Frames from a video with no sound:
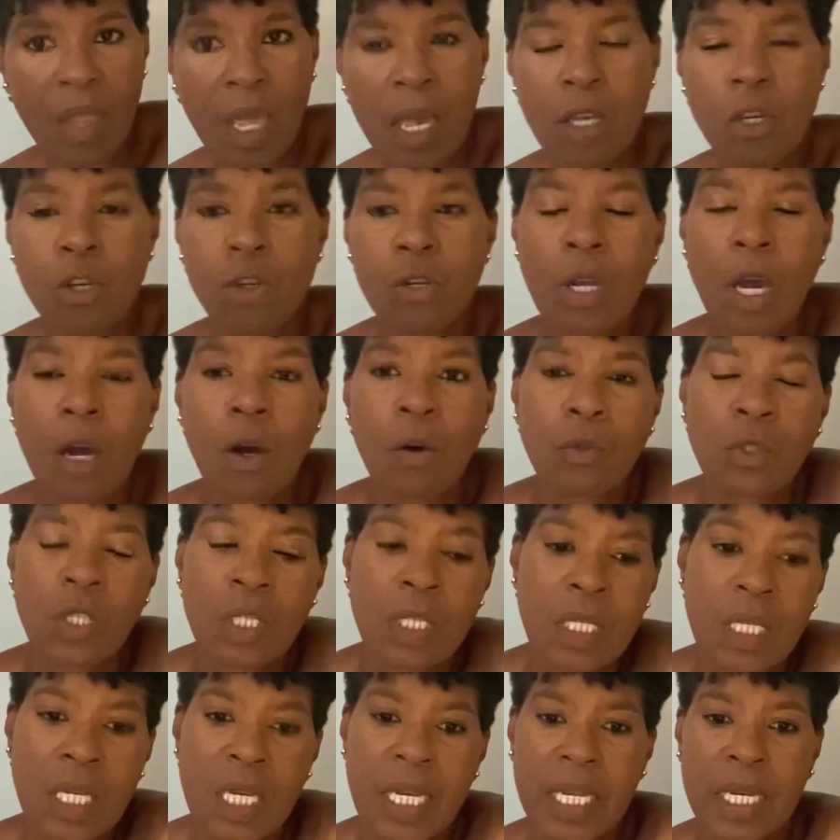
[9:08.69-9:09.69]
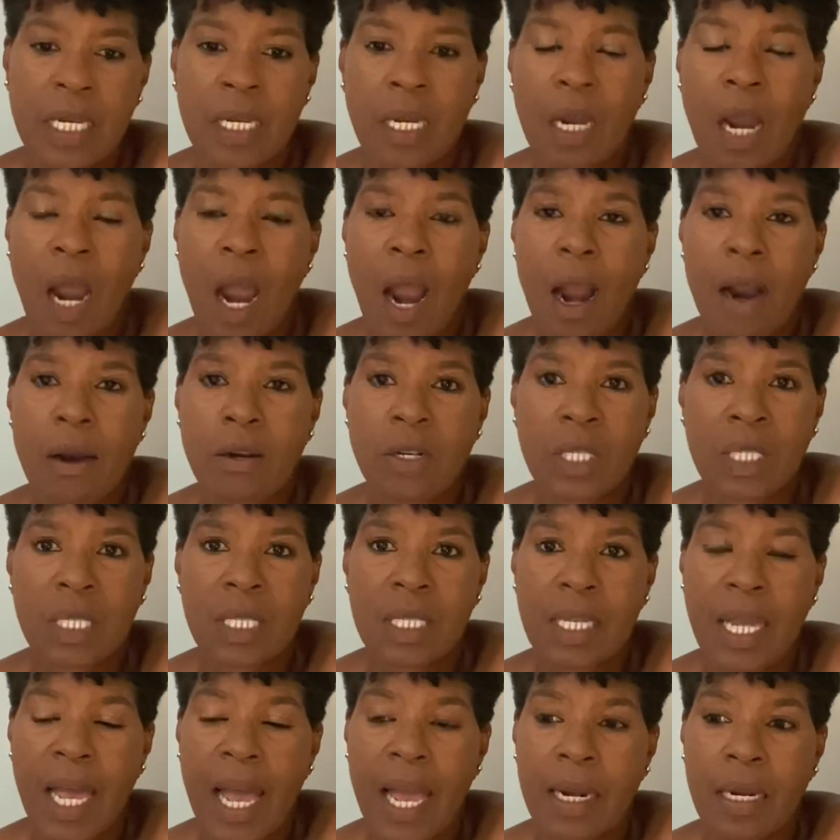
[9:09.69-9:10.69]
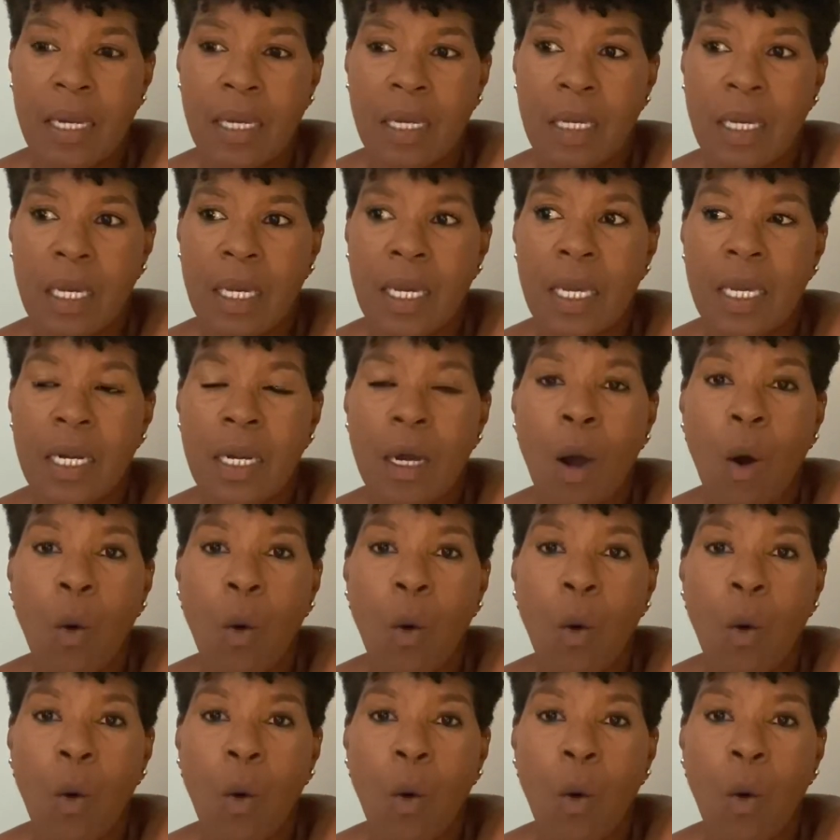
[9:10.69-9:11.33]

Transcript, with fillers: you know, just to get in the car and just kind of get